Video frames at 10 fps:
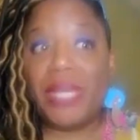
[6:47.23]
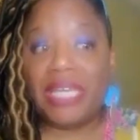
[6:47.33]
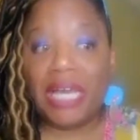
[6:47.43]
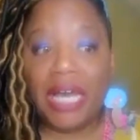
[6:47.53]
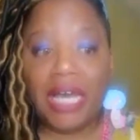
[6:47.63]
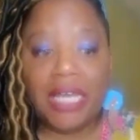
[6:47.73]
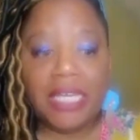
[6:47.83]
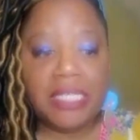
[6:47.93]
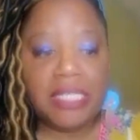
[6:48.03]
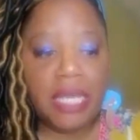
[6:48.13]

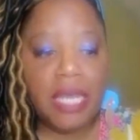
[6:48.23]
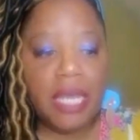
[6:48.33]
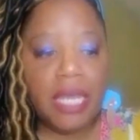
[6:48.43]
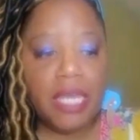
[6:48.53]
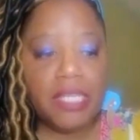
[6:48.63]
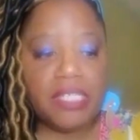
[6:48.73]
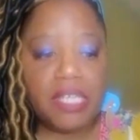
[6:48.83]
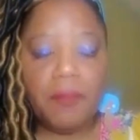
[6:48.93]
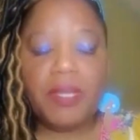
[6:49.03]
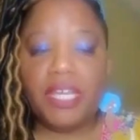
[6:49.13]
because
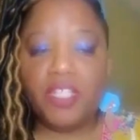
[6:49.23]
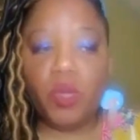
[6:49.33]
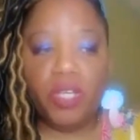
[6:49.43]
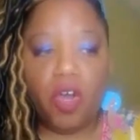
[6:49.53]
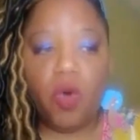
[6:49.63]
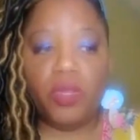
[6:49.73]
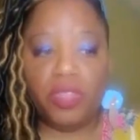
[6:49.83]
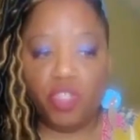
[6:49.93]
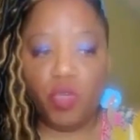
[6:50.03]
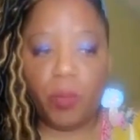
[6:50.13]
some kids we know with
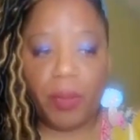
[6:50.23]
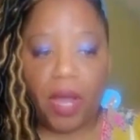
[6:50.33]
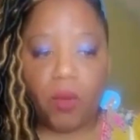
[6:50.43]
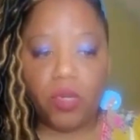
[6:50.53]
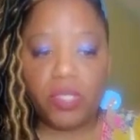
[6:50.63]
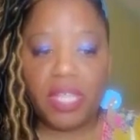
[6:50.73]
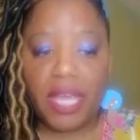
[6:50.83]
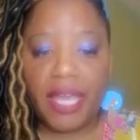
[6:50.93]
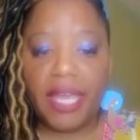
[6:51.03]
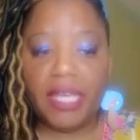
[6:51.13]
the superpowers,
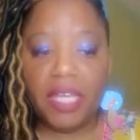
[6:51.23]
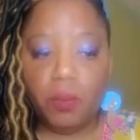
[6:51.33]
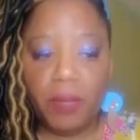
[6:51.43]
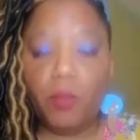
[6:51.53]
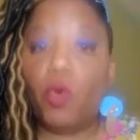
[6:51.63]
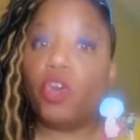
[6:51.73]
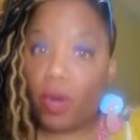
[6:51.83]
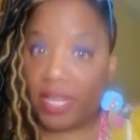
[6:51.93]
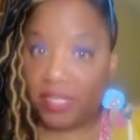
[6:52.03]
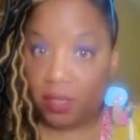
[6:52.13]
they could be more
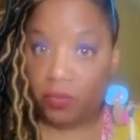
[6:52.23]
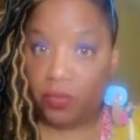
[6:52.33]
aggressive.